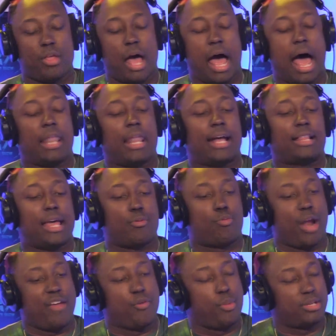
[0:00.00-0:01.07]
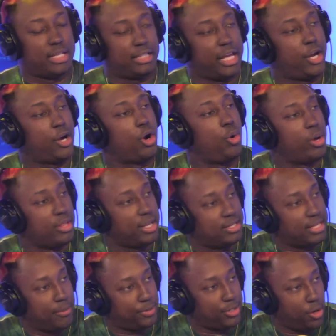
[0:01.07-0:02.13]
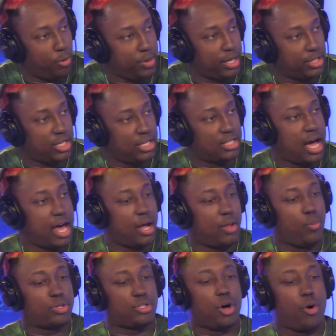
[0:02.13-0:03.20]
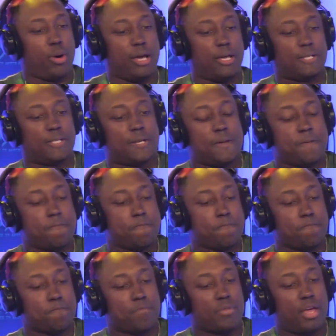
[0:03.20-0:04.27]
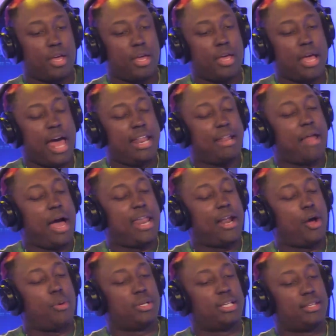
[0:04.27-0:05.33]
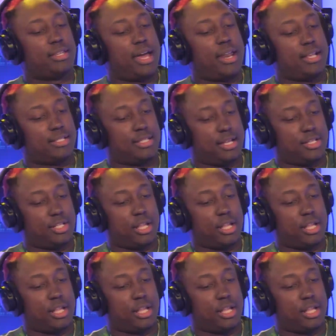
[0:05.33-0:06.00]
I like that Raven was like the hero in this episode, because she's kind of was always, I didn't always get that instinct.